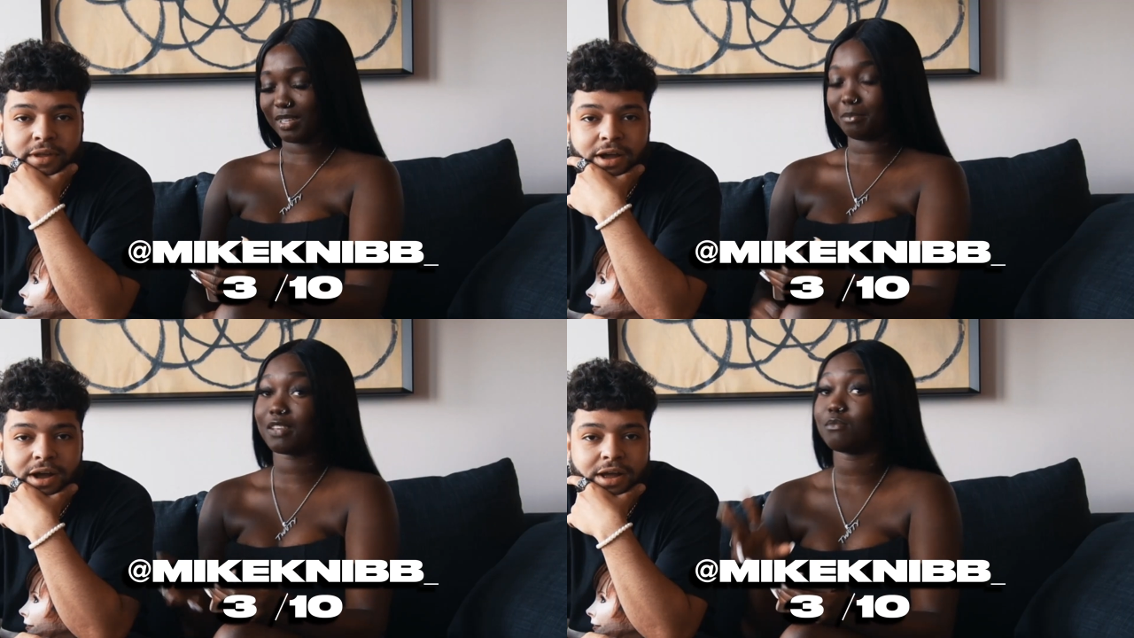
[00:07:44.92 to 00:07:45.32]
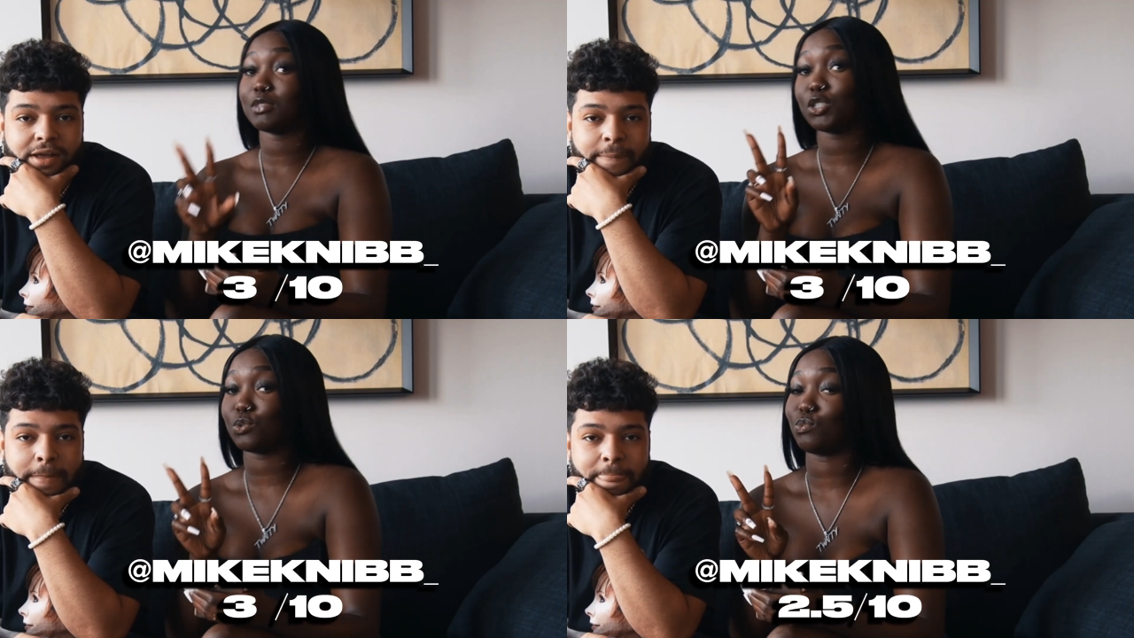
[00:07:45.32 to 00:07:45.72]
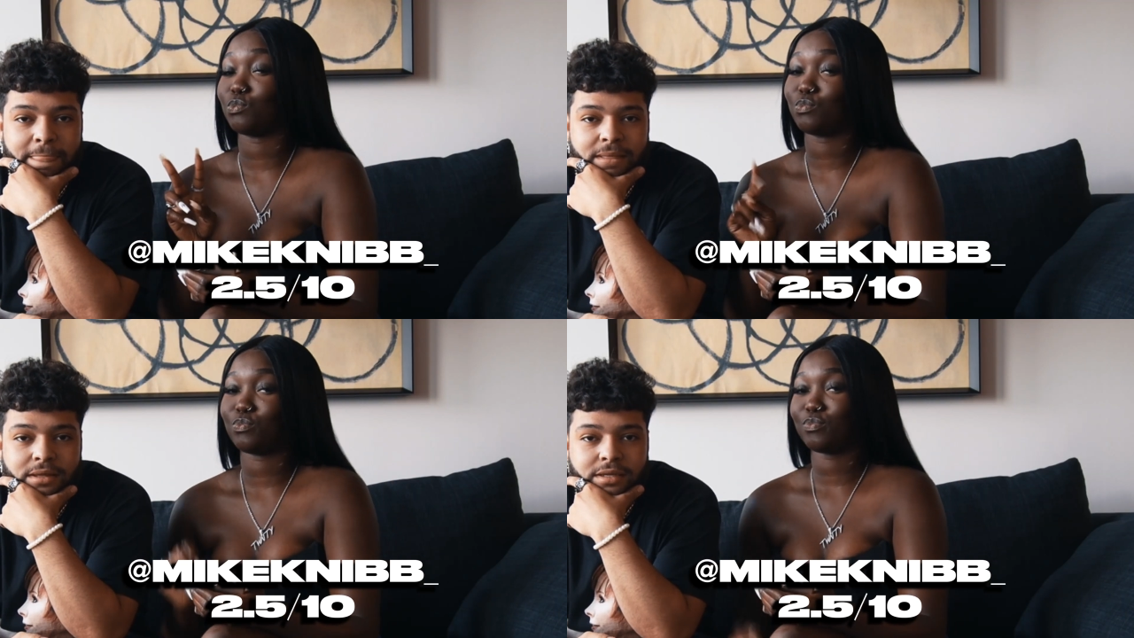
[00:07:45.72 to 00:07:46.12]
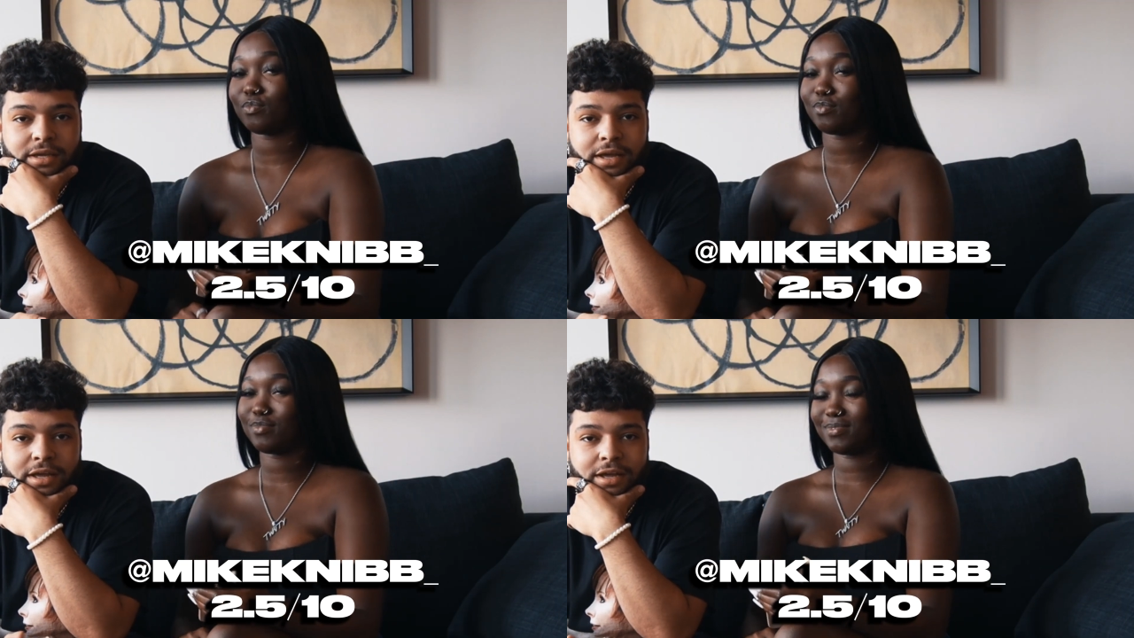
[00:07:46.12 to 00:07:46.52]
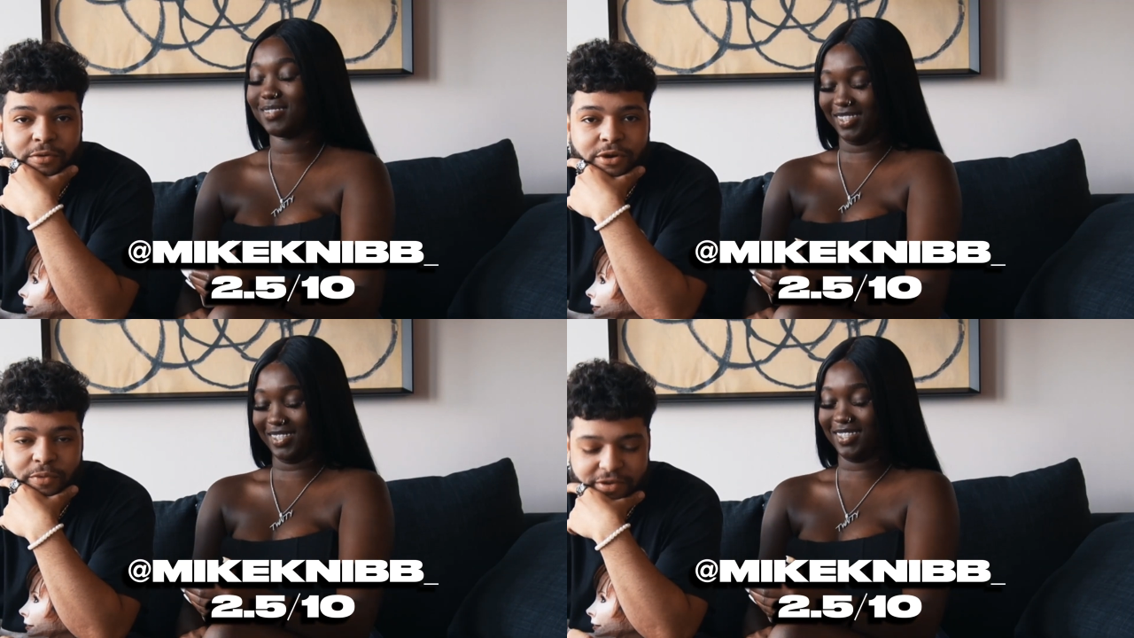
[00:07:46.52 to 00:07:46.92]
Speaker 1: I'm gonna give him a 2.
Speaker 2: Yeah,
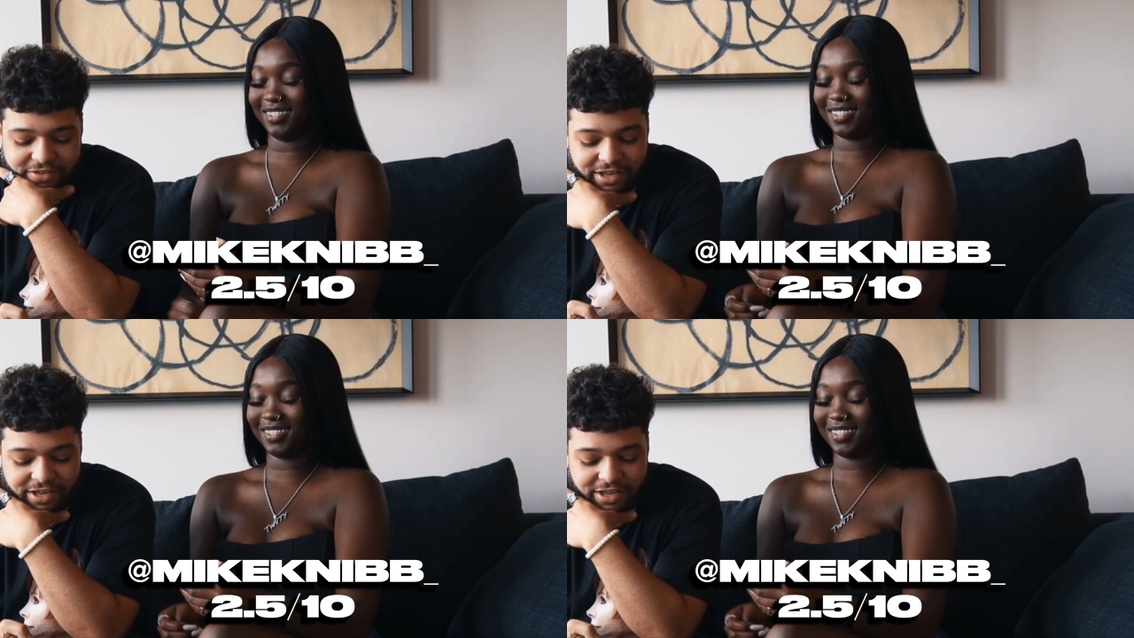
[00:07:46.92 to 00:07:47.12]
we're gonna wait for